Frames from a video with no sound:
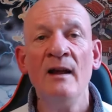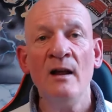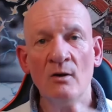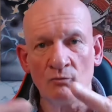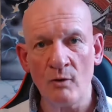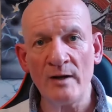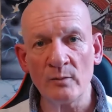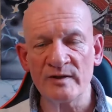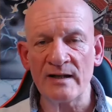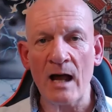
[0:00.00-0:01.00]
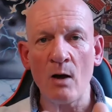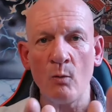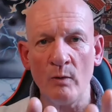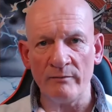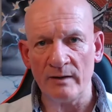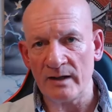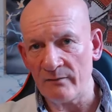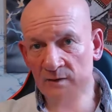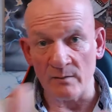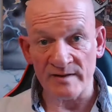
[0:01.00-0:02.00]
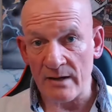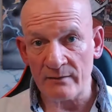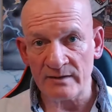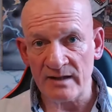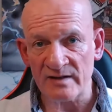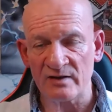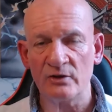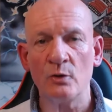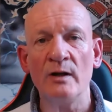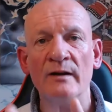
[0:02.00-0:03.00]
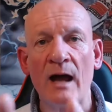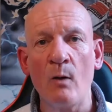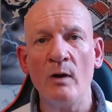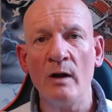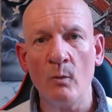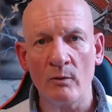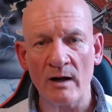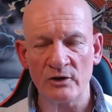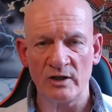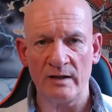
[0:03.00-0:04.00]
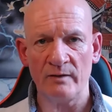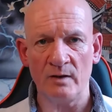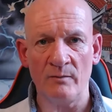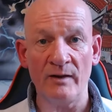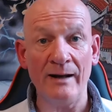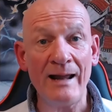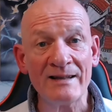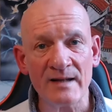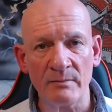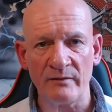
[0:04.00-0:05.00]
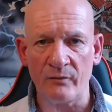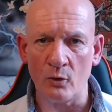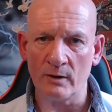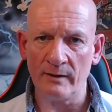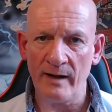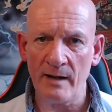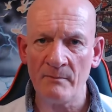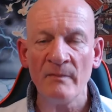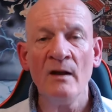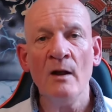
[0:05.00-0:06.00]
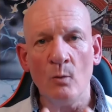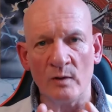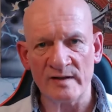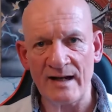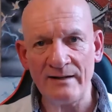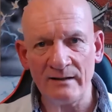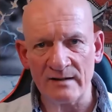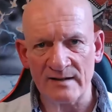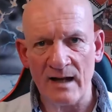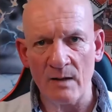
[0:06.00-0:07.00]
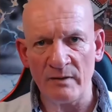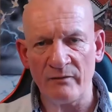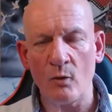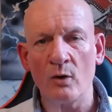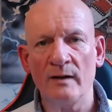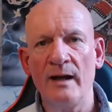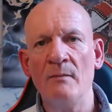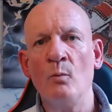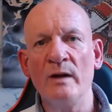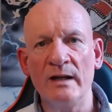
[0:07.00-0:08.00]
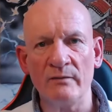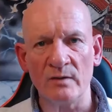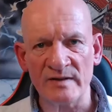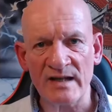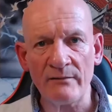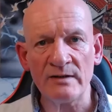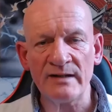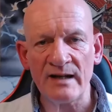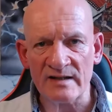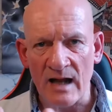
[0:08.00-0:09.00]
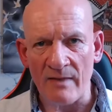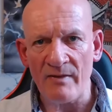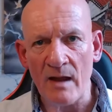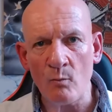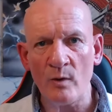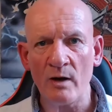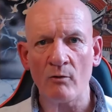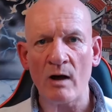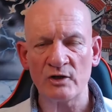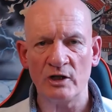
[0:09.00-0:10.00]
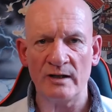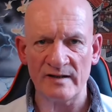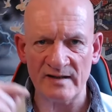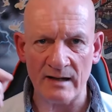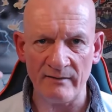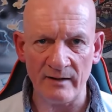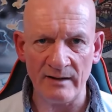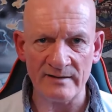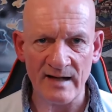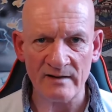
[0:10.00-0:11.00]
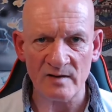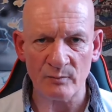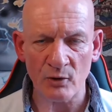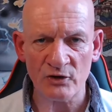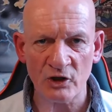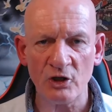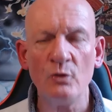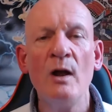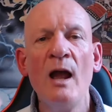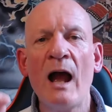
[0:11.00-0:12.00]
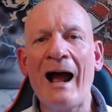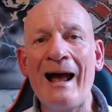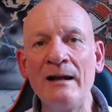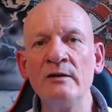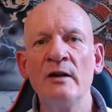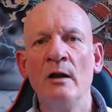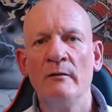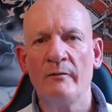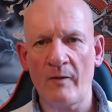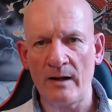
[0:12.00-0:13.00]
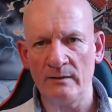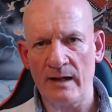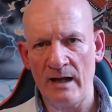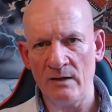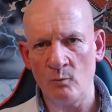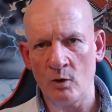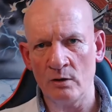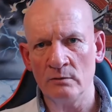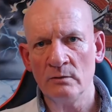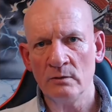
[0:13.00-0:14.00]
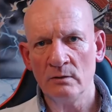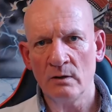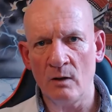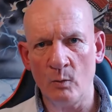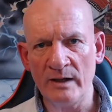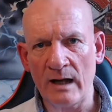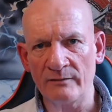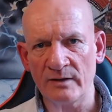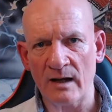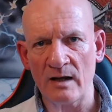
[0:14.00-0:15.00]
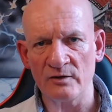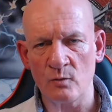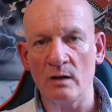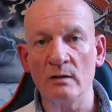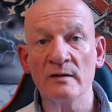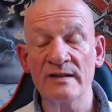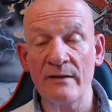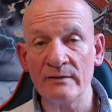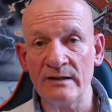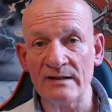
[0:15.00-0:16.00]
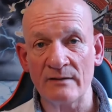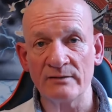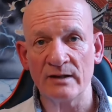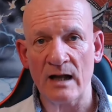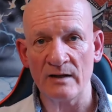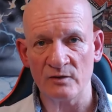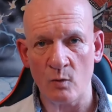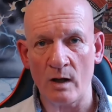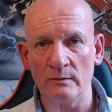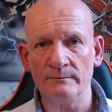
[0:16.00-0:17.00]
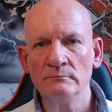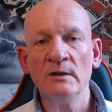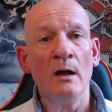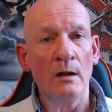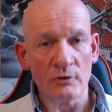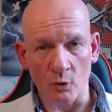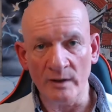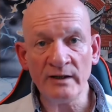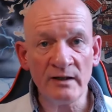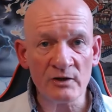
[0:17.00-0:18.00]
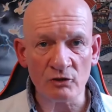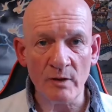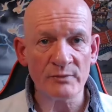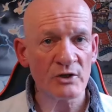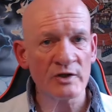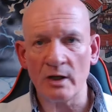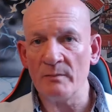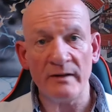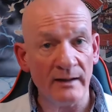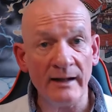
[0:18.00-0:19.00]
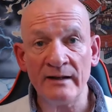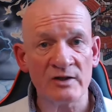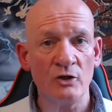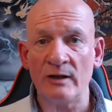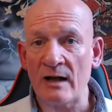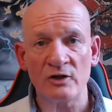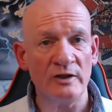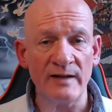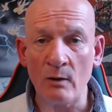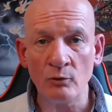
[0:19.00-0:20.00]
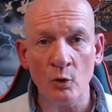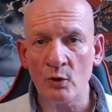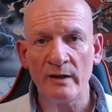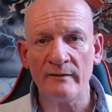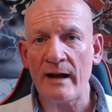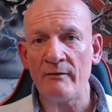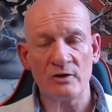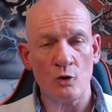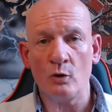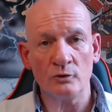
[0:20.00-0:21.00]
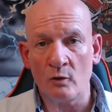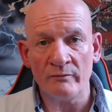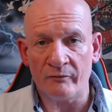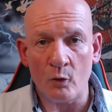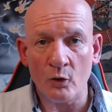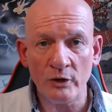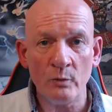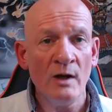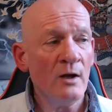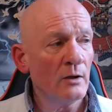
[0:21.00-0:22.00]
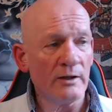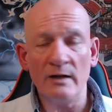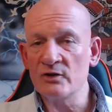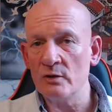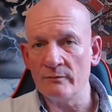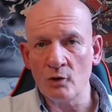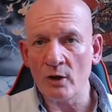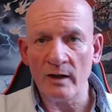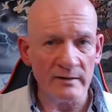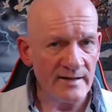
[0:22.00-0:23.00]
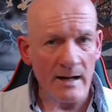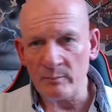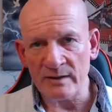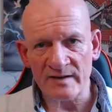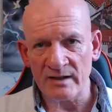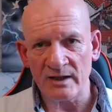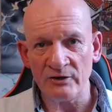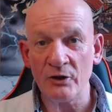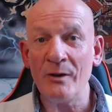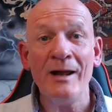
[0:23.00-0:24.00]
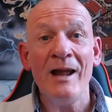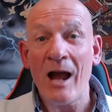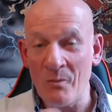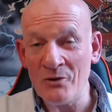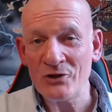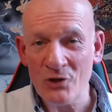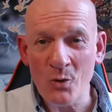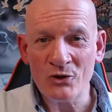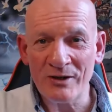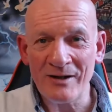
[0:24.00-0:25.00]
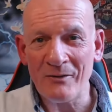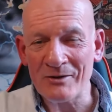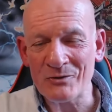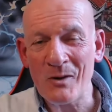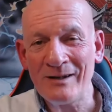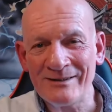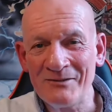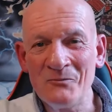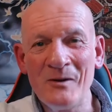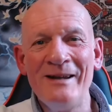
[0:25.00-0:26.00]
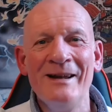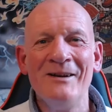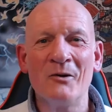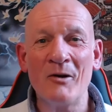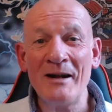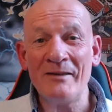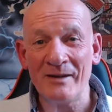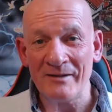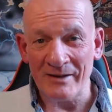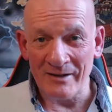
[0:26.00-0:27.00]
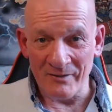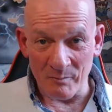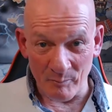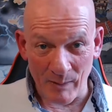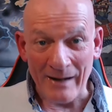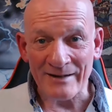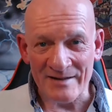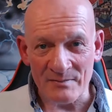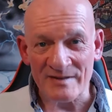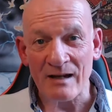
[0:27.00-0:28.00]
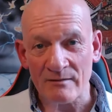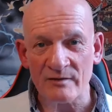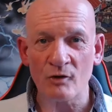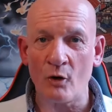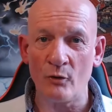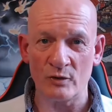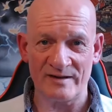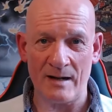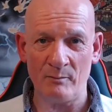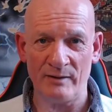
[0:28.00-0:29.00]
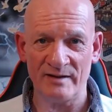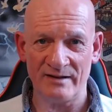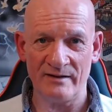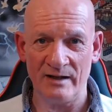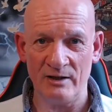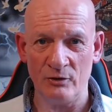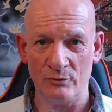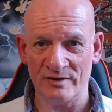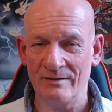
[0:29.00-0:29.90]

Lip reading: Right up to now, we've given them 7 days to do it. Now we're actually giving them the letter before claim. We're sending this letter before claim. We give them 7 days, and then we are actually going to send the intent to prosecute and file the N1 a week after that as well, 7 days after that as well. So in the description is going to be the links. You can actually download it there. It's all done for you. Okay, so you've got it in templates so you can do it. And we showed you that as well, didn't we? All right, the banks themselves have got those templates that they use.